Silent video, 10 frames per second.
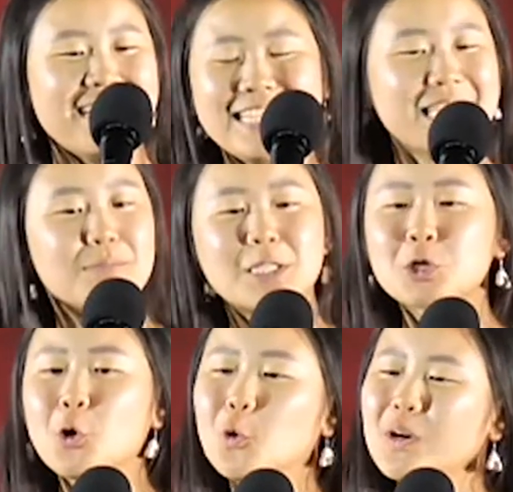It seems
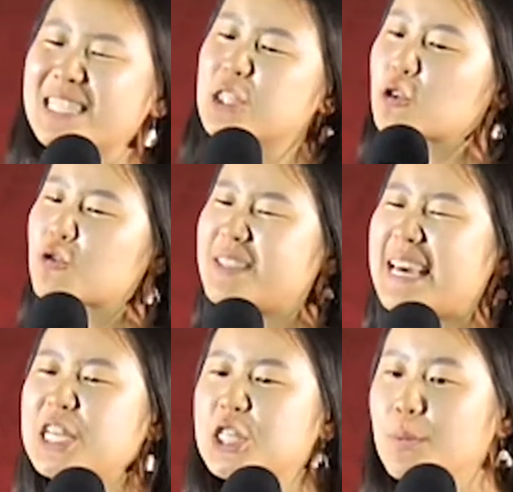school is
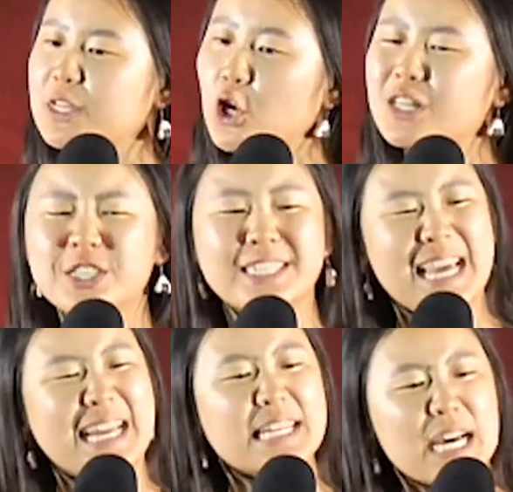indoctrination where knowledge is
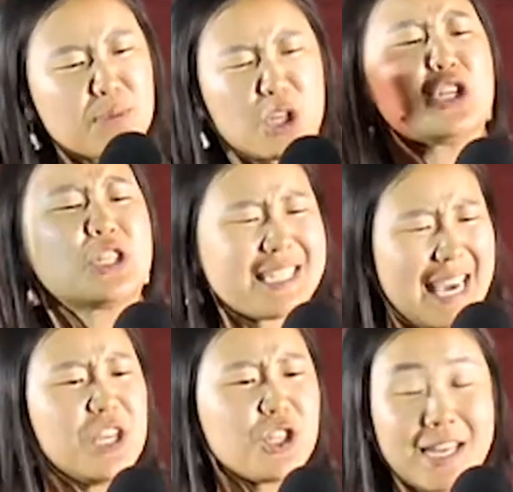standardized
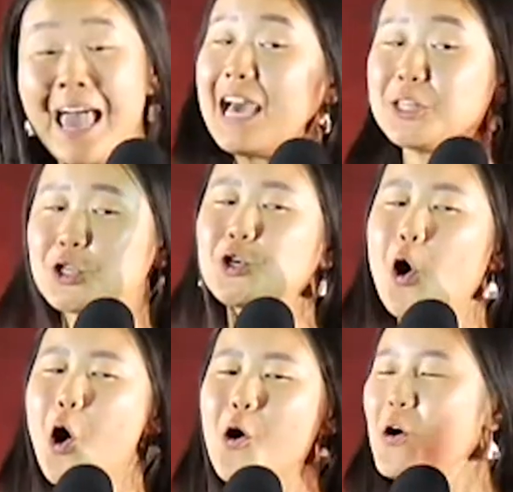regurgitation, and
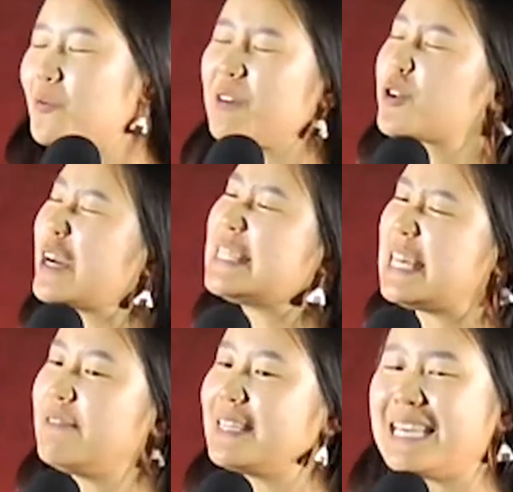sure, we have
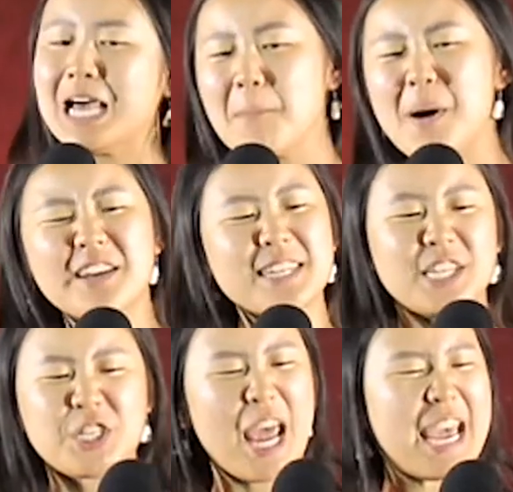creativity, but under
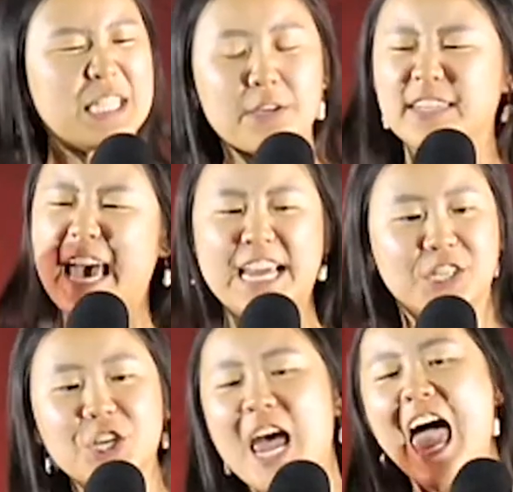the chains of an
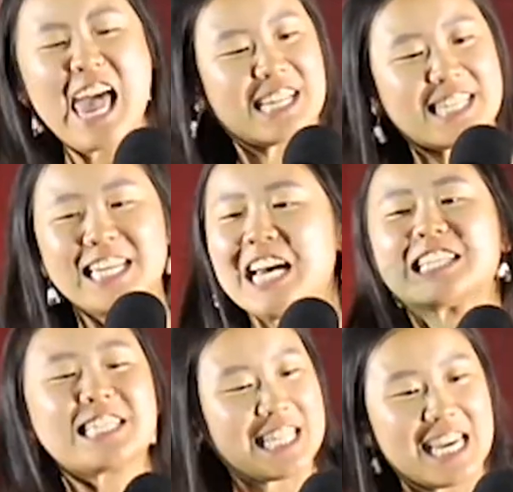
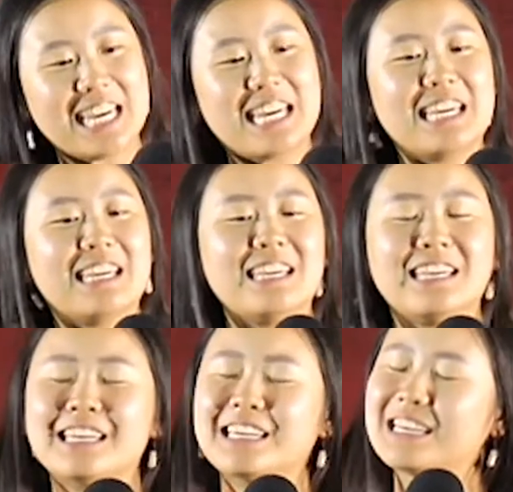
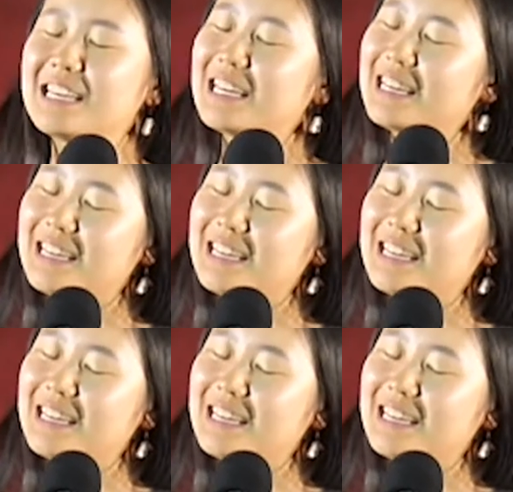HSC